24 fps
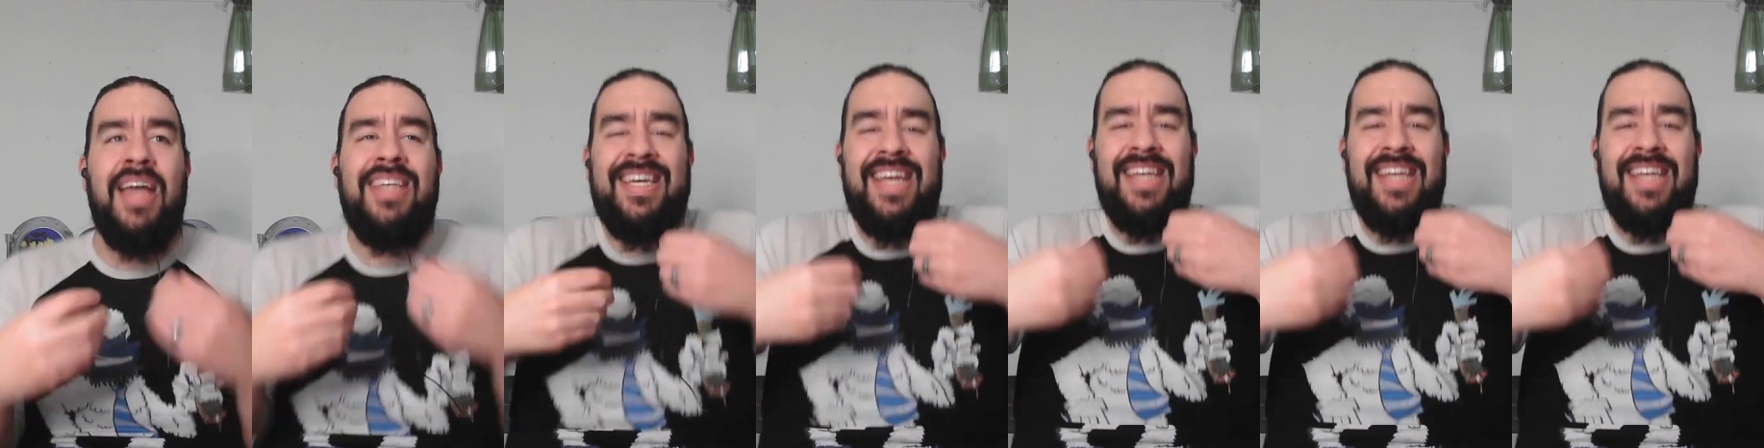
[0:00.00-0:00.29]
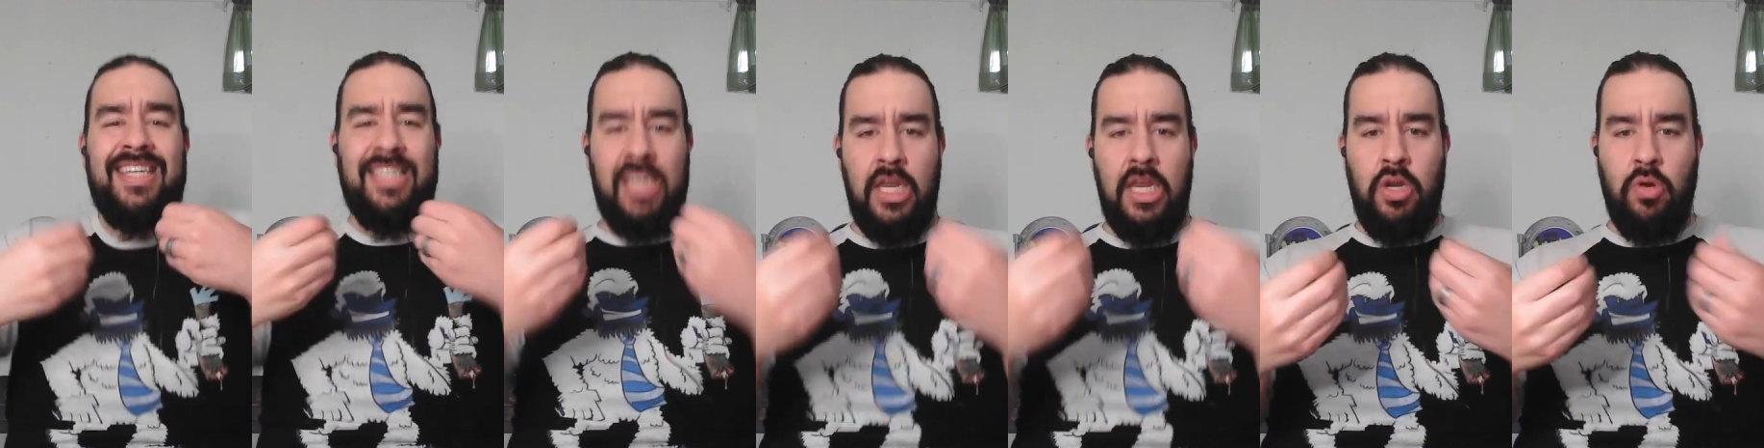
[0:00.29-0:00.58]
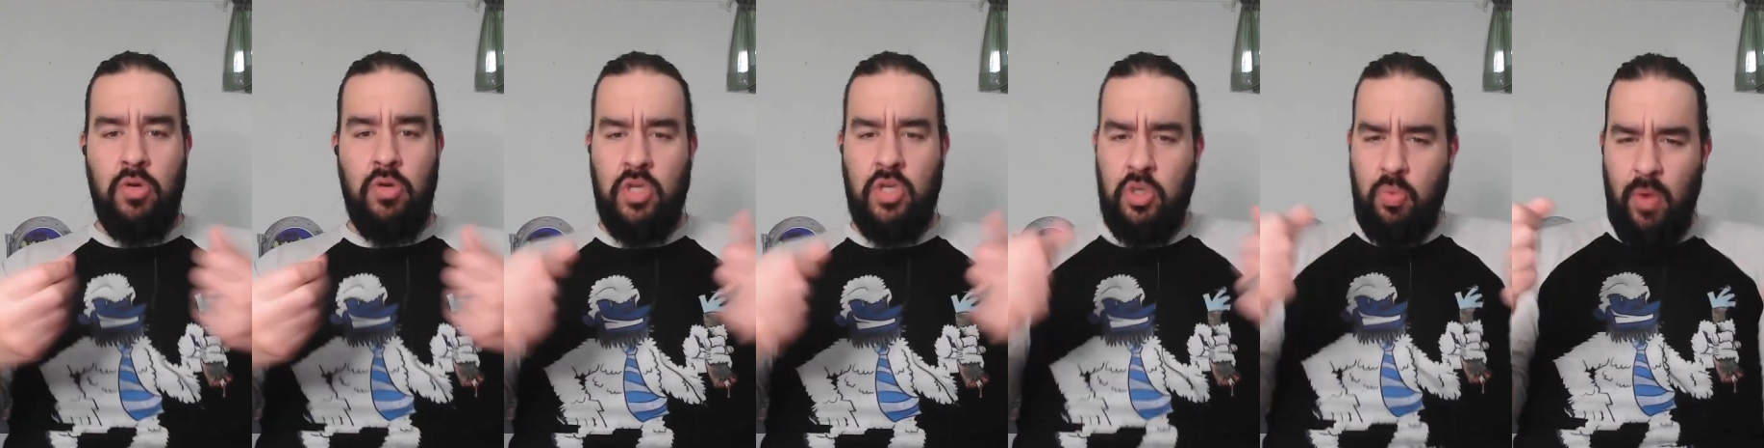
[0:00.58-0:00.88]
to
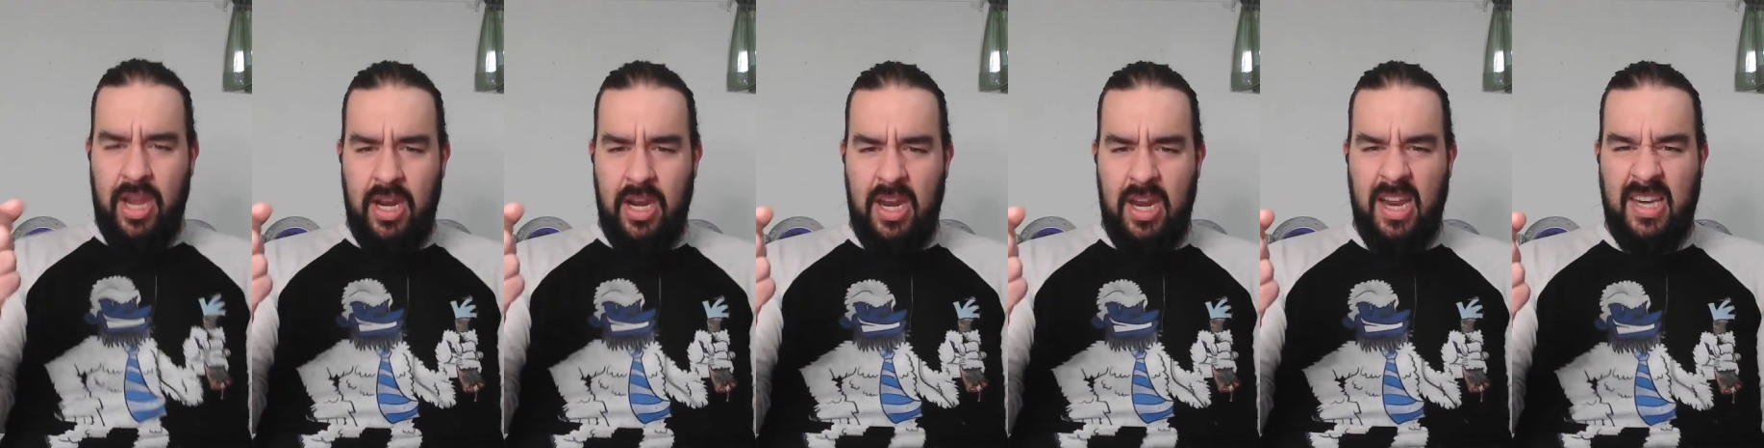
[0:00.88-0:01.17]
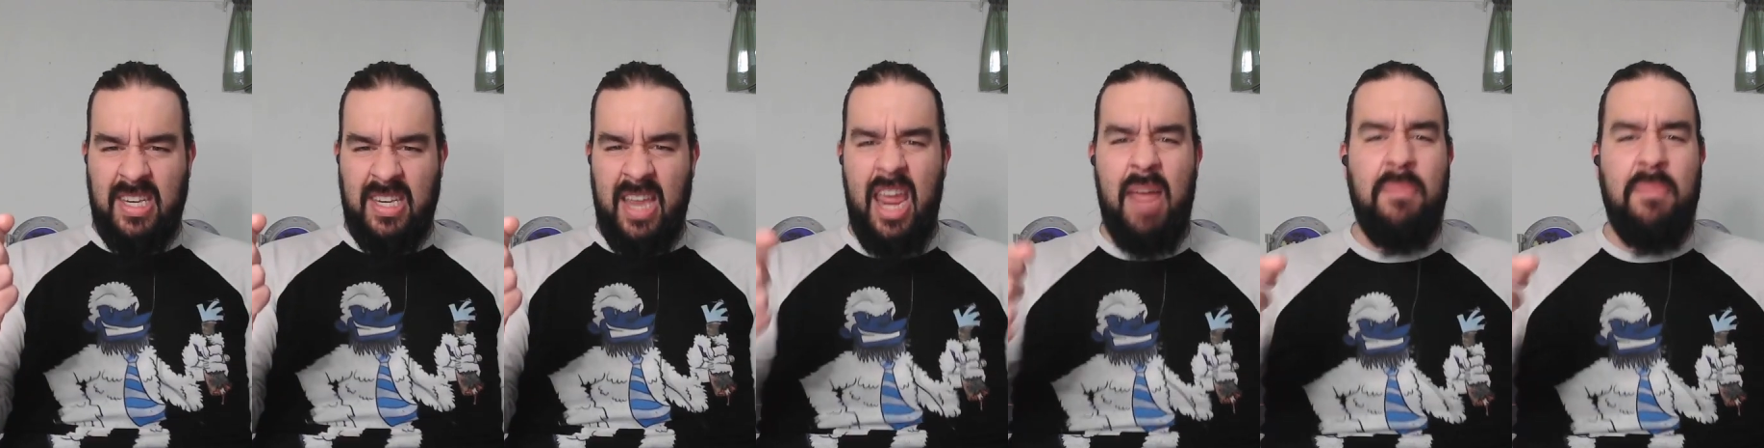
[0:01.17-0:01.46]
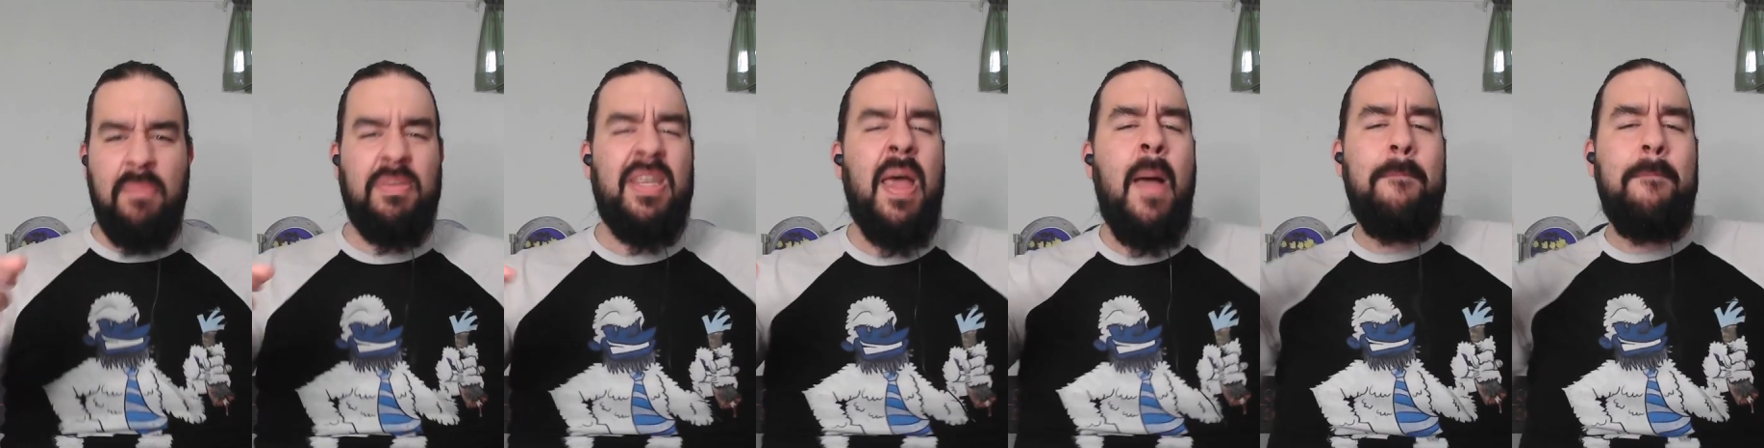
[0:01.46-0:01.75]
continue swinging his
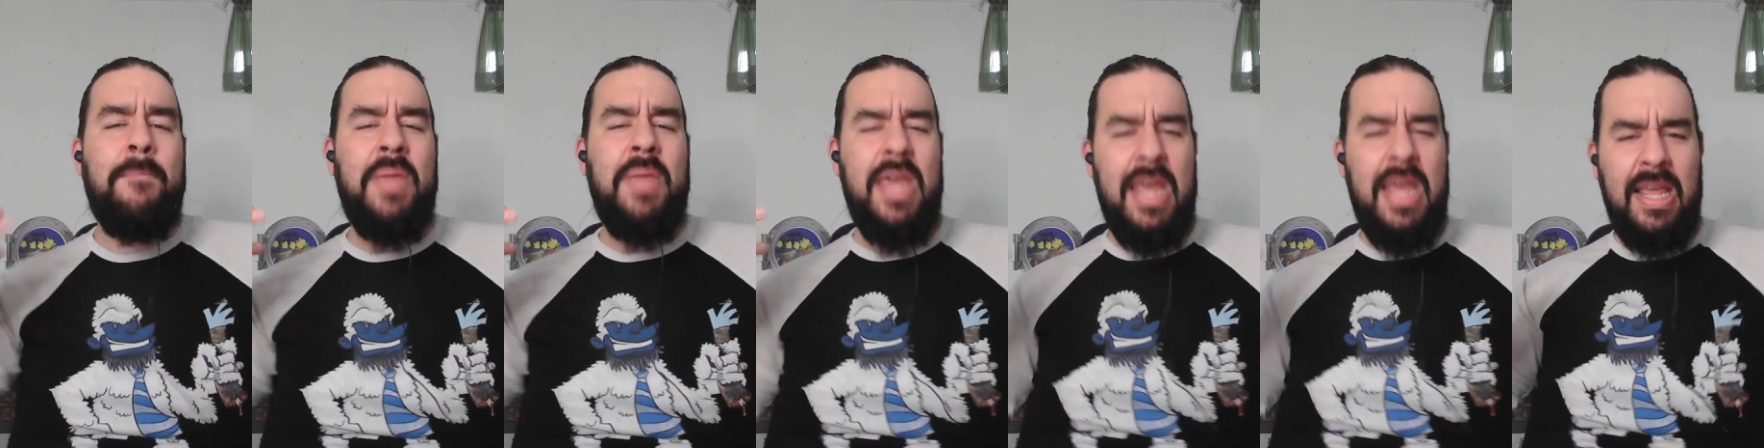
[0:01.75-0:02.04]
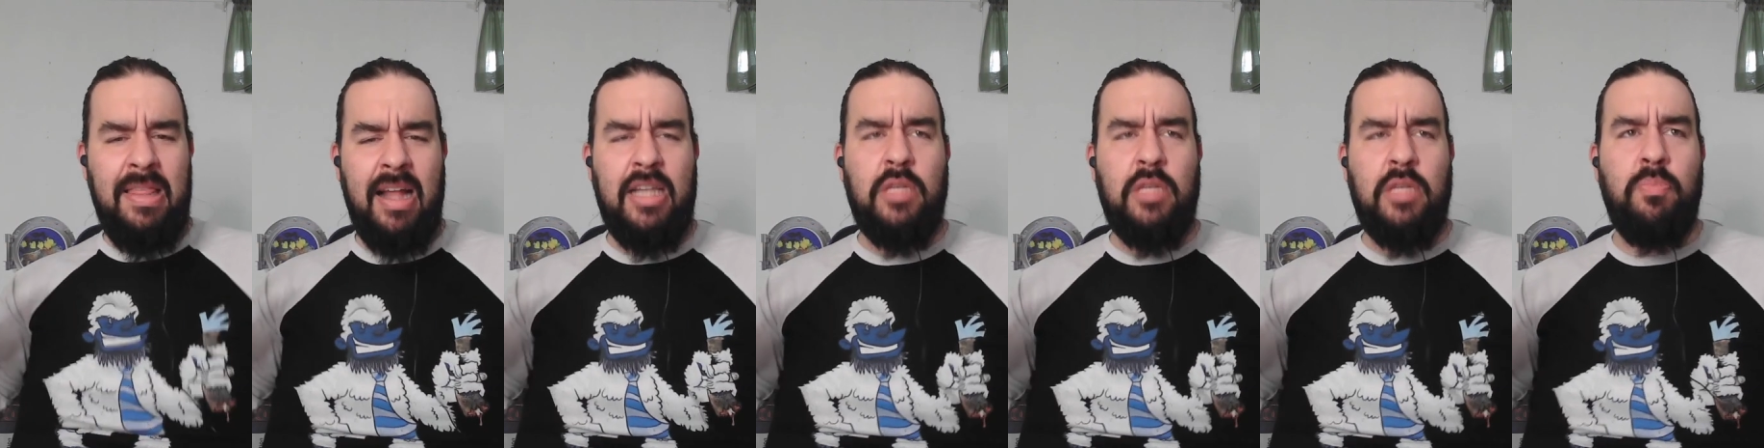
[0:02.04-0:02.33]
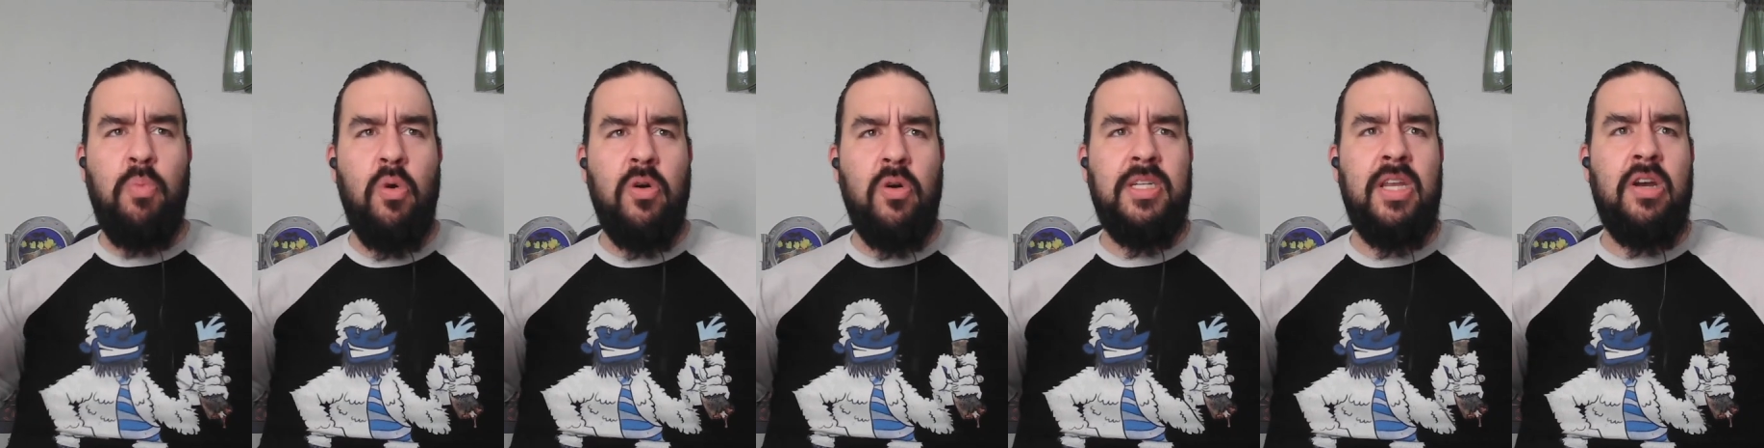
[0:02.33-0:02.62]
hips, being that
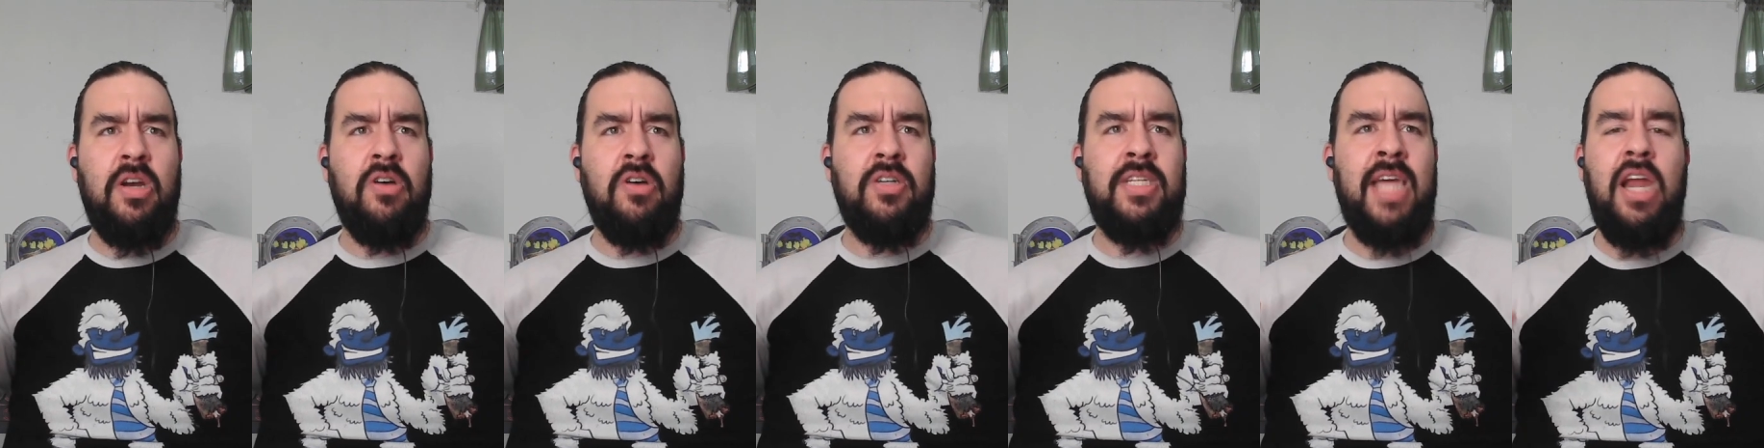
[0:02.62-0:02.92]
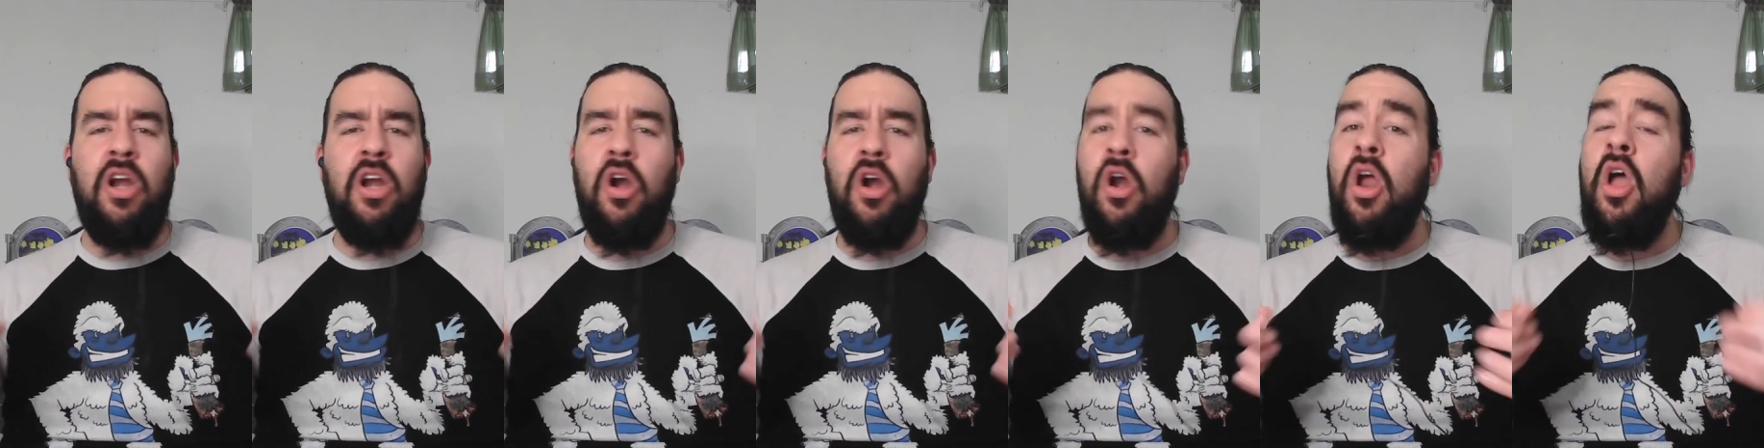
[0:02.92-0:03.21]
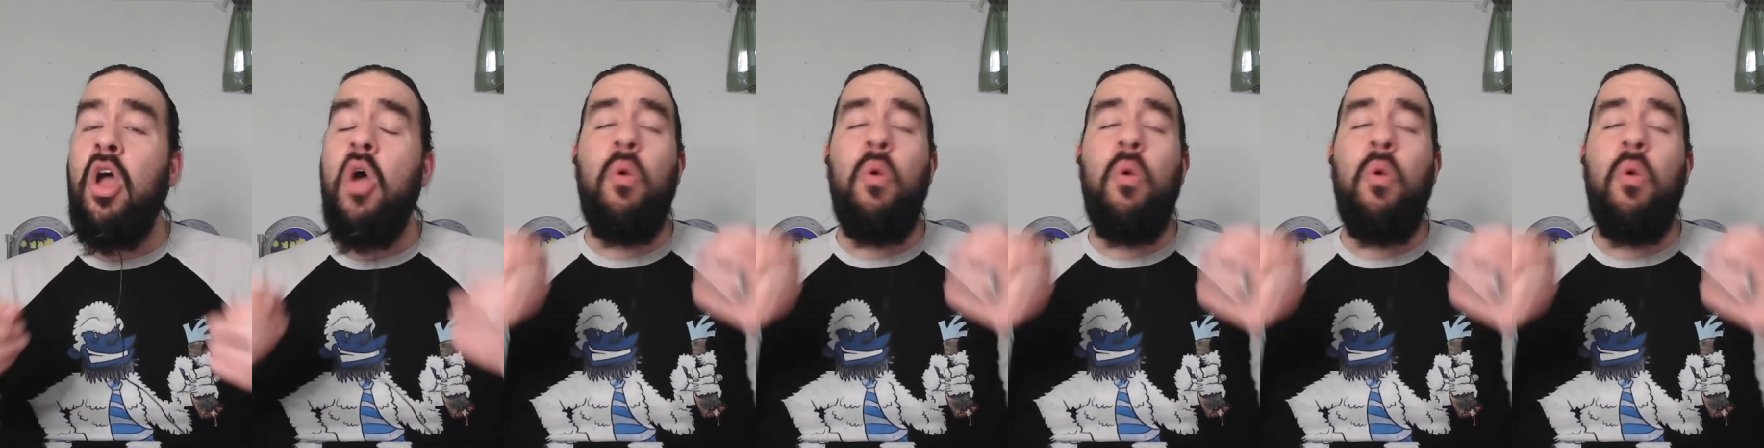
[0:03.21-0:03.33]
sports entertainer,